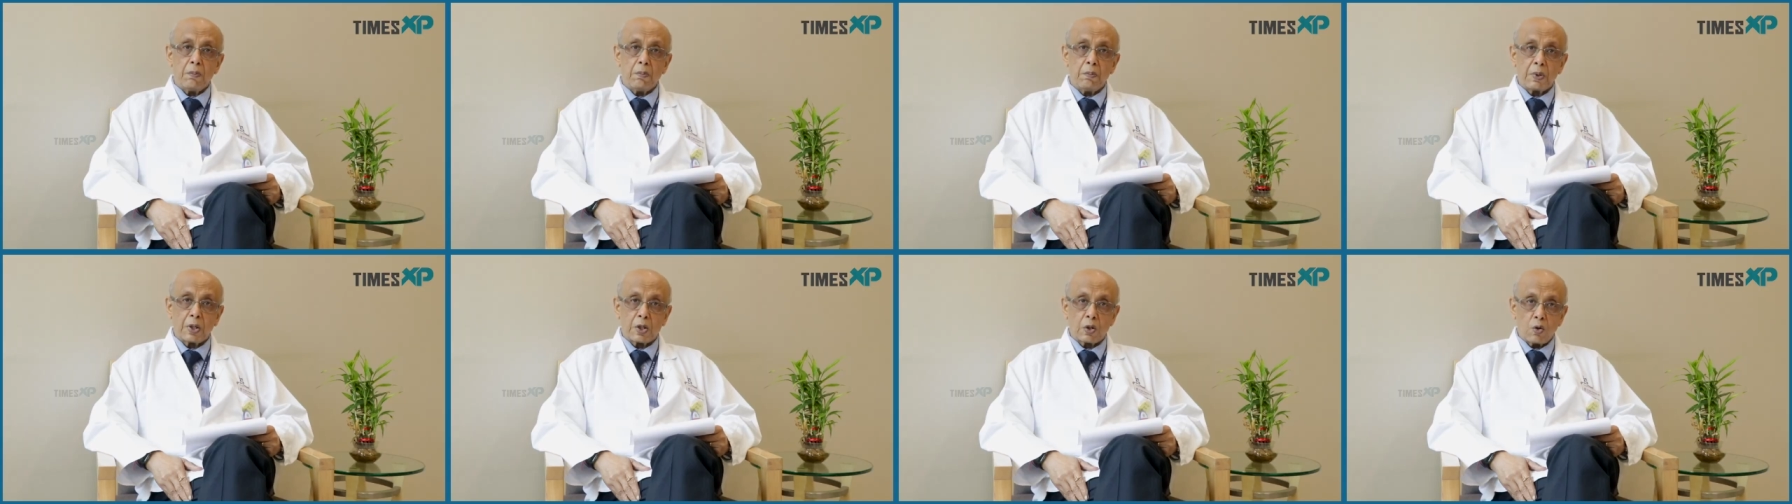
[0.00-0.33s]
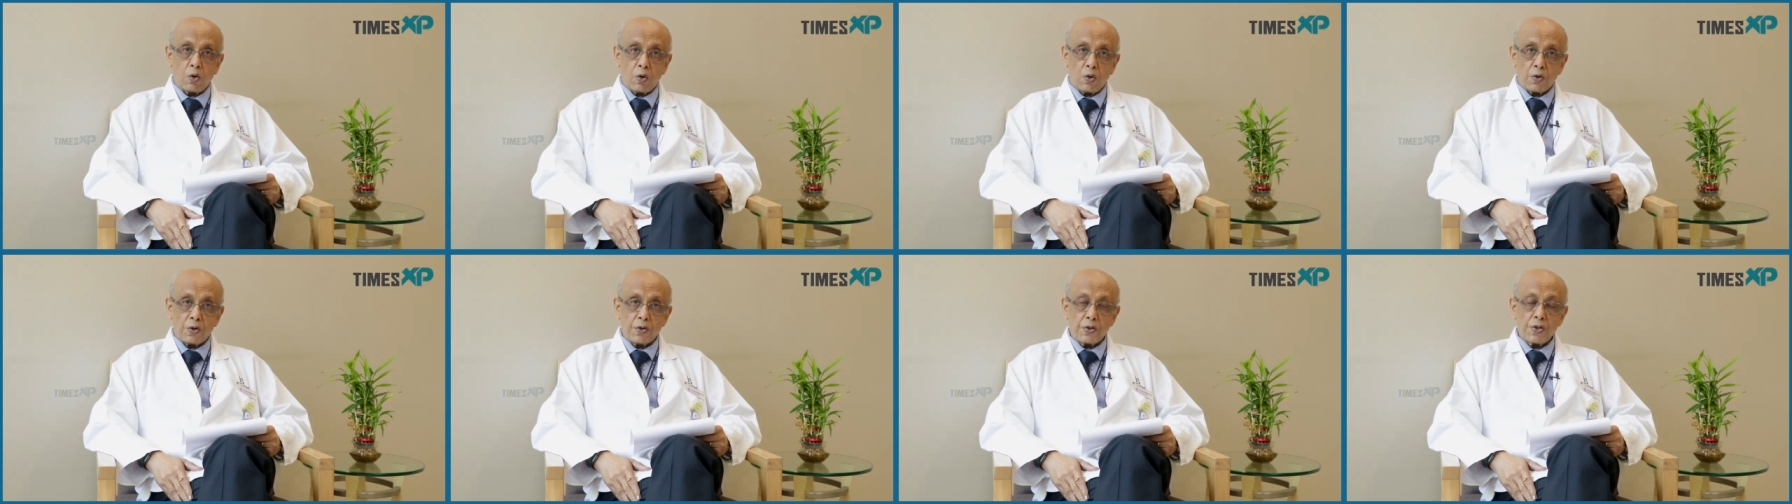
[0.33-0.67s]

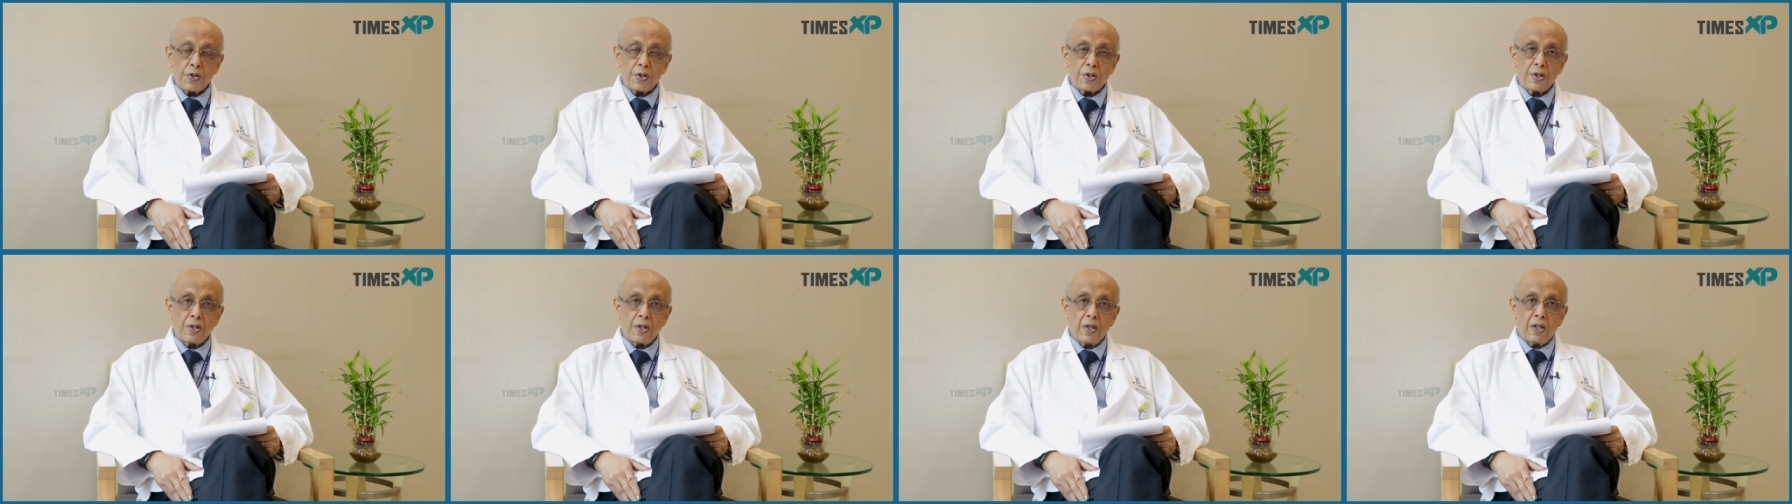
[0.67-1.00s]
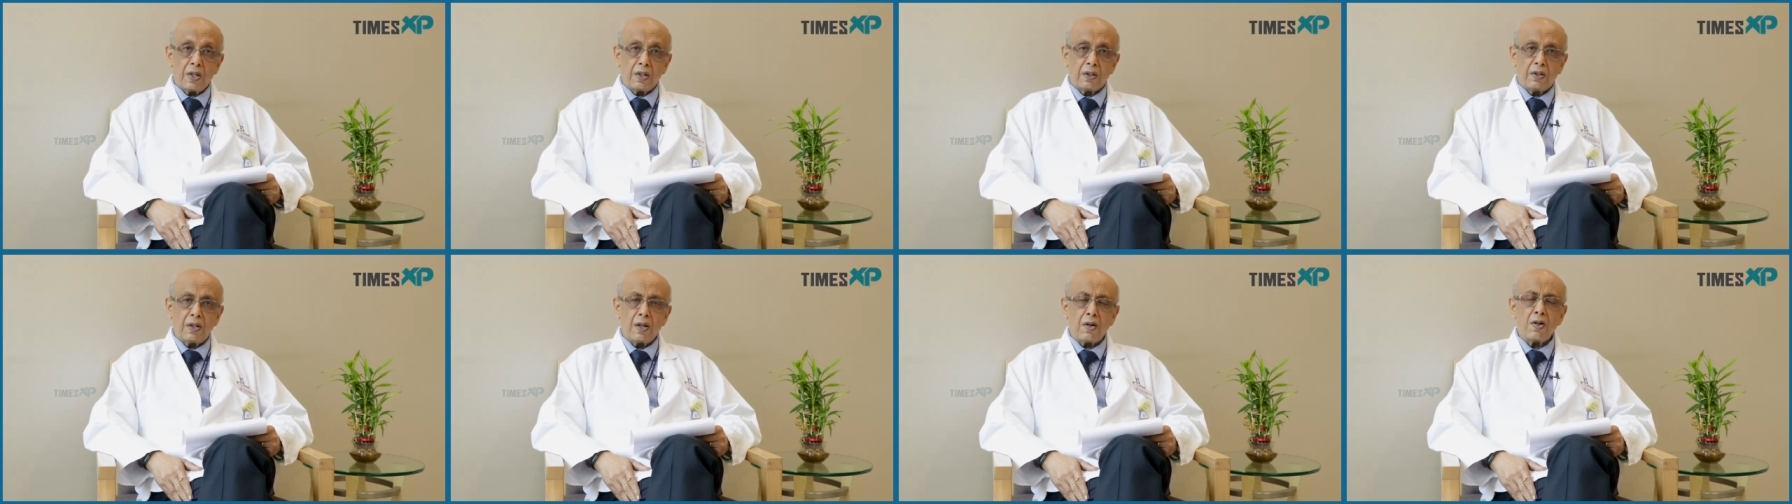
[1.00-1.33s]
because
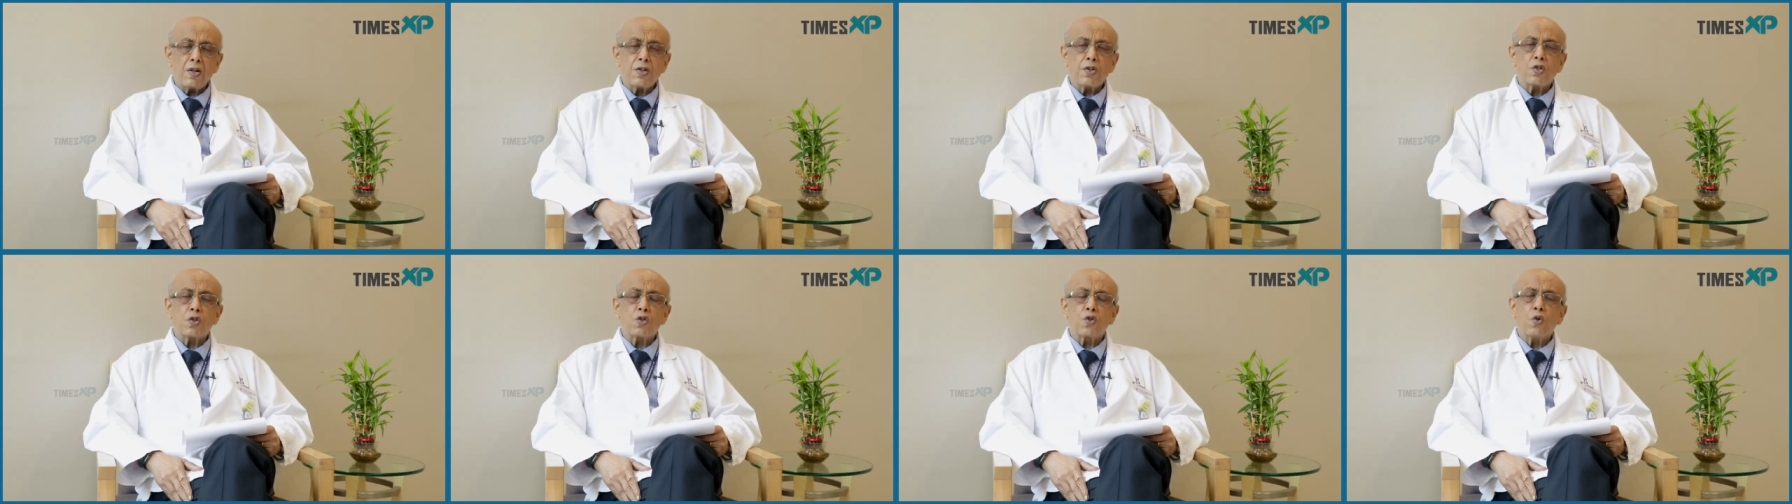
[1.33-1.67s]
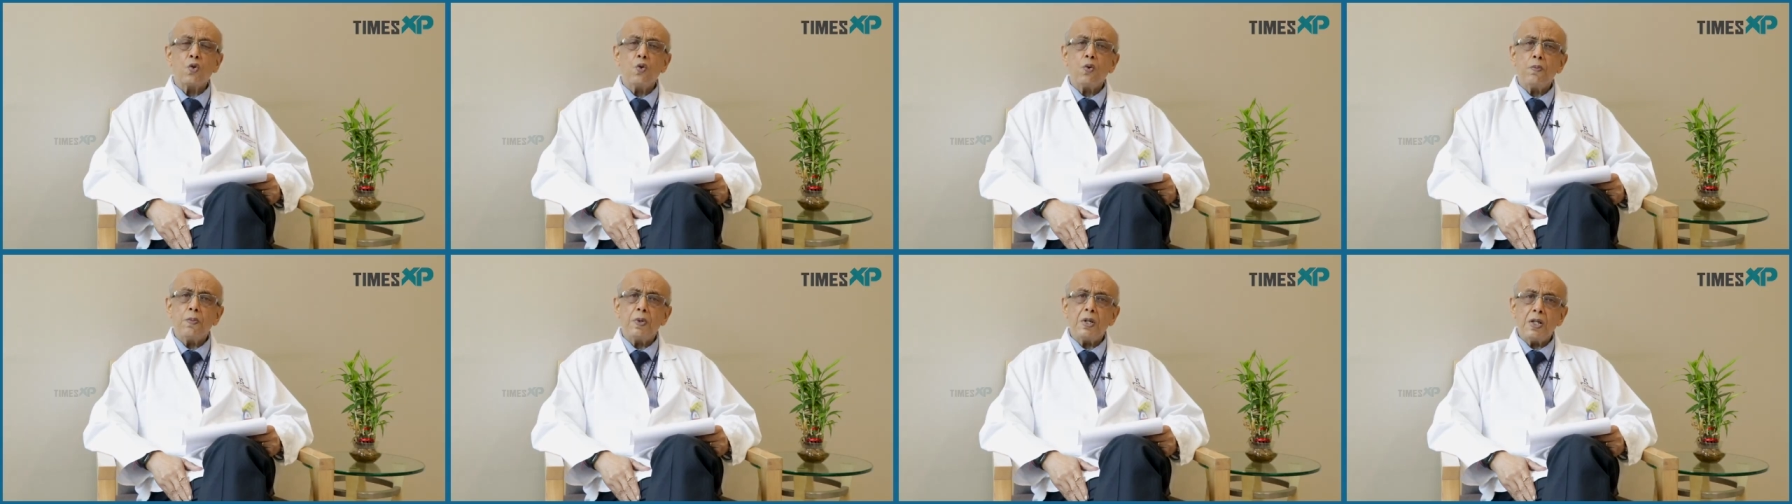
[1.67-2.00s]
there are
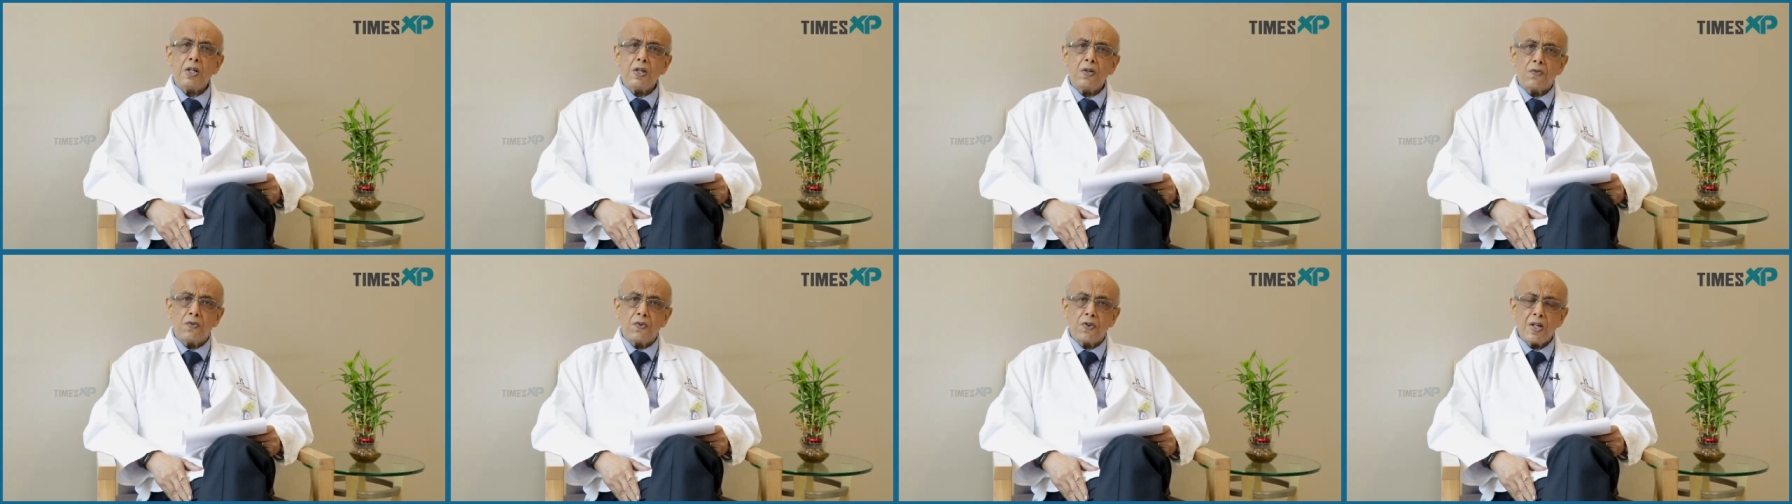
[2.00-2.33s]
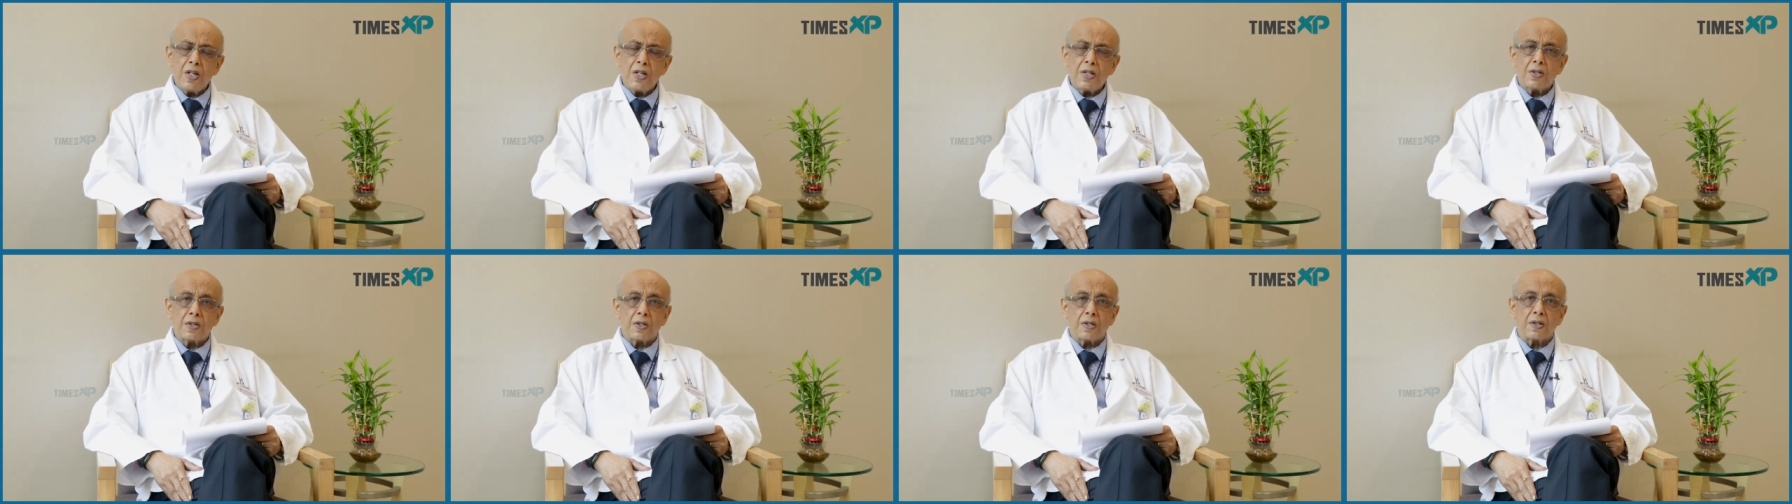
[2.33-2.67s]
so many
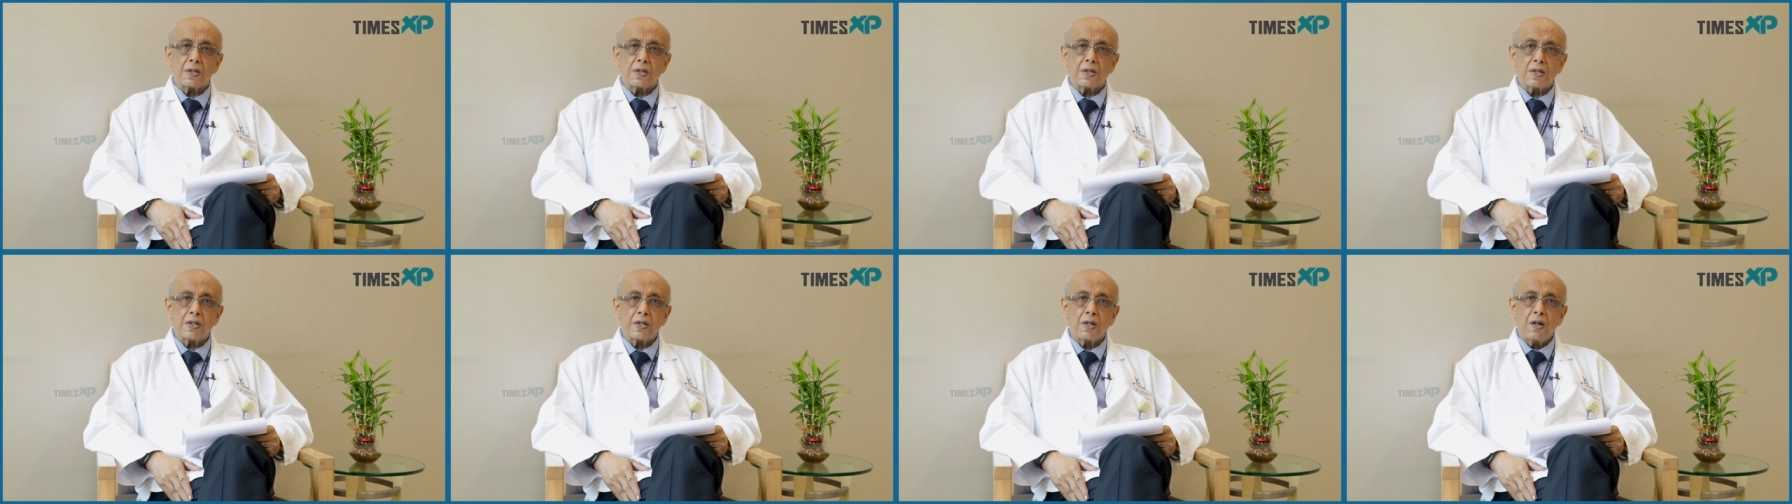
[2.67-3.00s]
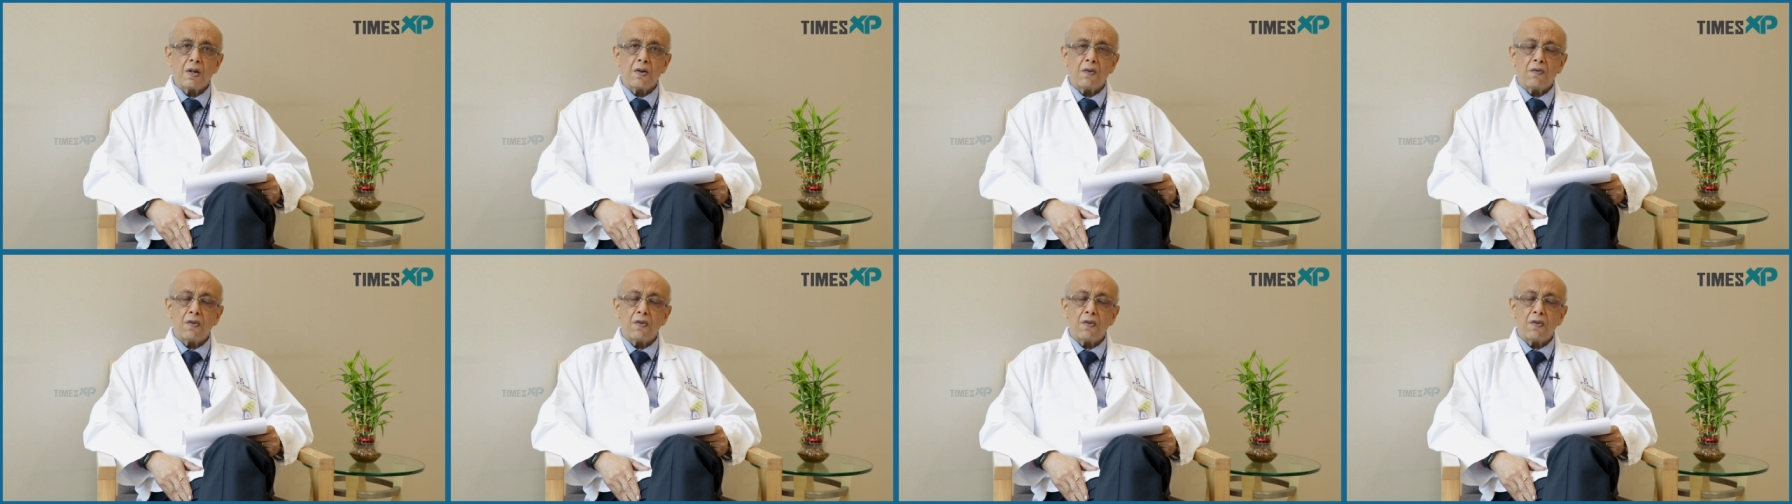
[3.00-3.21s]
reasons